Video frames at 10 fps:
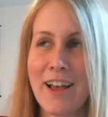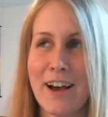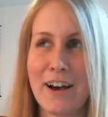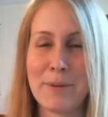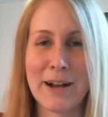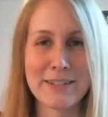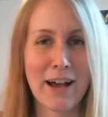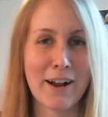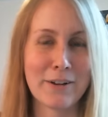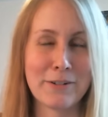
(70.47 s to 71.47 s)
by
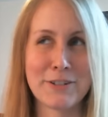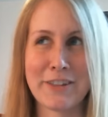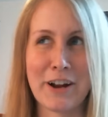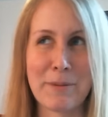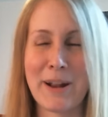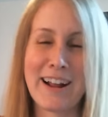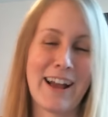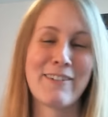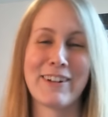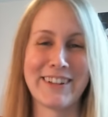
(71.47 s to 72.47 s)
Takeuchi there, but
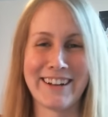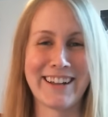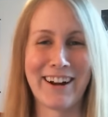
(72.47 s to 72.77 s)
I really didn't